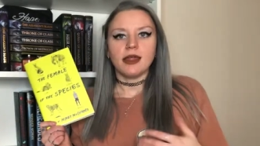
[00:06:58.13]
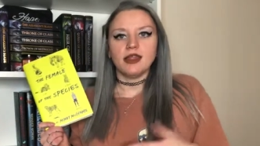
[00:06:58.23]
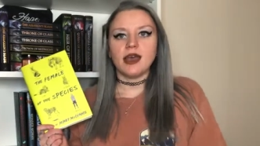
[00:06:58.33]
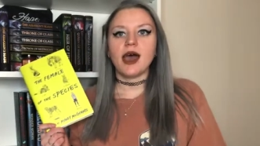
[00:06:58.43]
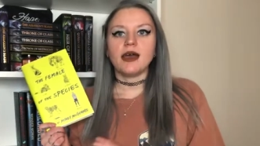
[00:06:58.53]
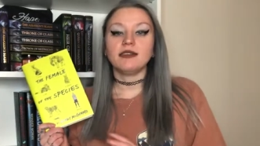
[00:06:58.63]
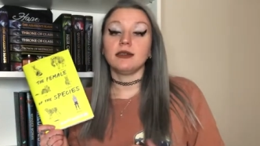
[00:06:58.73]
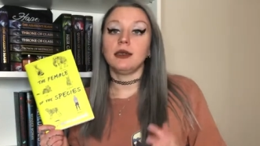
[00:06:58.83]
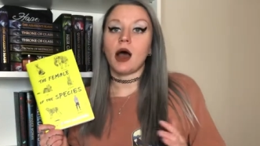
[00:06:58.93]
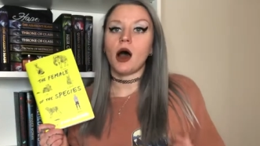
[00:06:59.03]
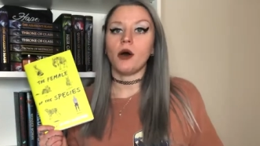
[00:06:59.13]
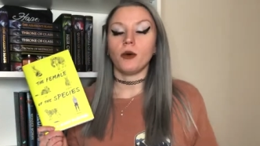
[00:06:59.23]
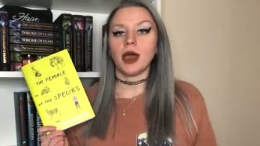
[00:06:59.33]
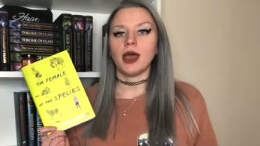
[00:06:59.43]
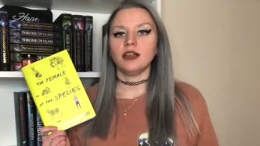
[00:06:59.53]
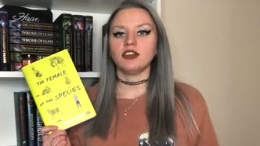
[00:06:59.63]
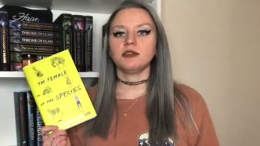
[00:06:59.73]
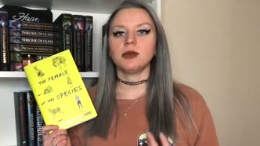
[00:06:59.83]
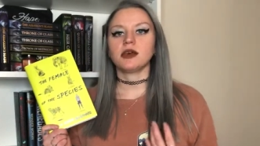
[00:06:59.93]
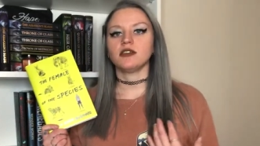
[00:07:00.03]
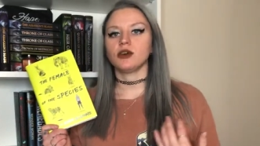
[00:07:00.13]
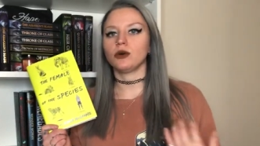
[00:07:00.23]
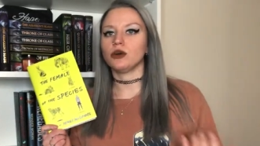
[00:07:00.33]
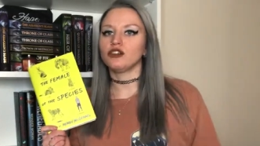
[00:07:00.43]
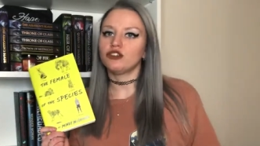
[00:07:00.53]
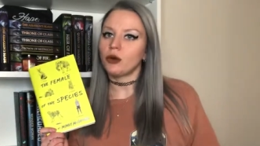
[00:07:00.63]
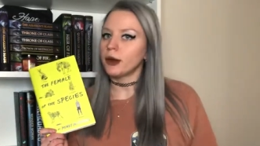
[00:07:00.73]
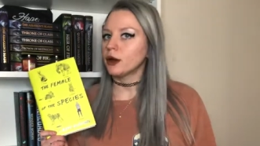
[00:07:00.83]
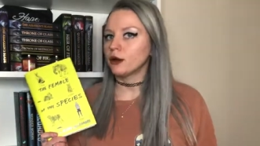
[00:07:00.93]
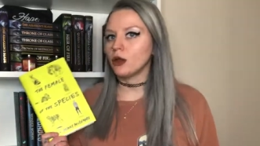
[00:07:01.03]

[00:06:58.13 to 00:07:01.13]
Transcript: that is not okay just because a girl is showing her